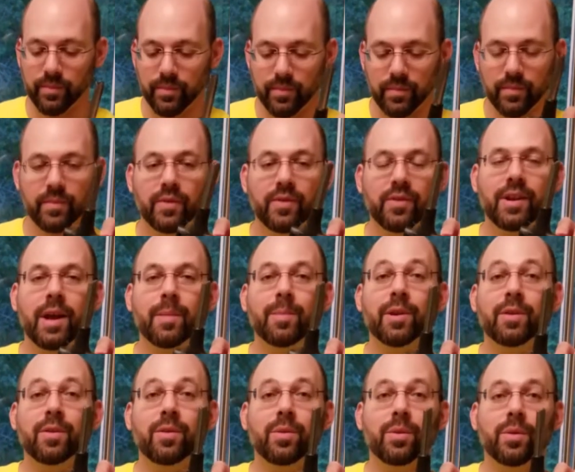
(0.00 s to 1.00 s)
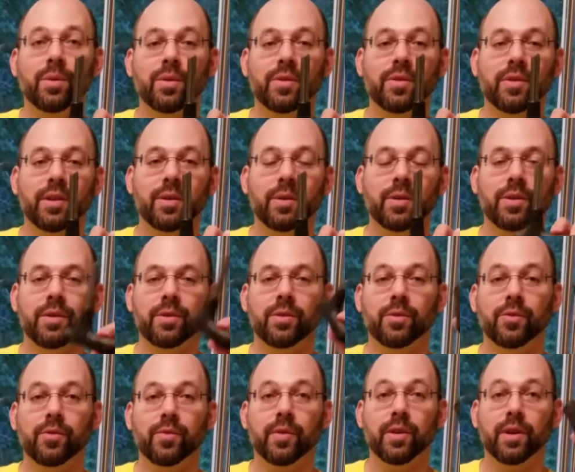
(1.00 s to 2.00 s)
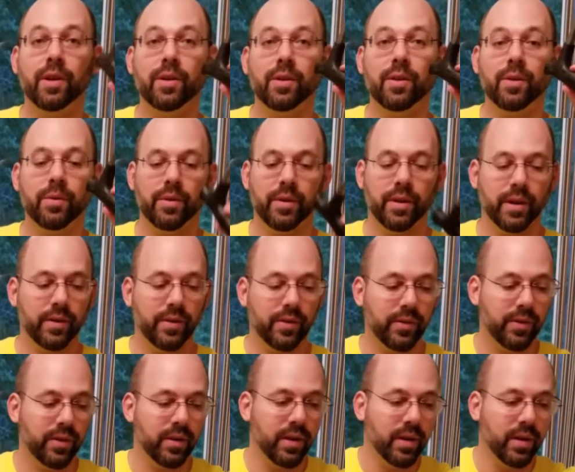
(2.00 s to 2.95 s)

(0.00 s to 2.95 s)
stabbing tools that you can use for young coconuts,